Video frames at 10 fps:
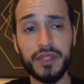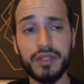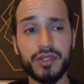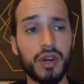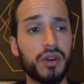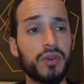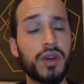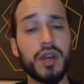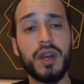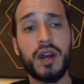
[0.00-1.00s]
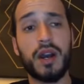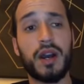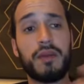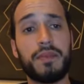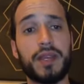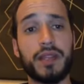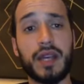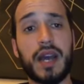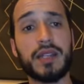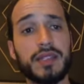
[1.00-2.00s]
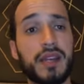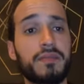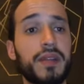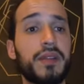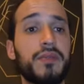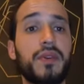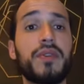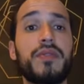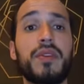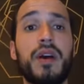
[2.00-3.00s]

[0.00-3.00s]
So me and the guys that I'm meeting with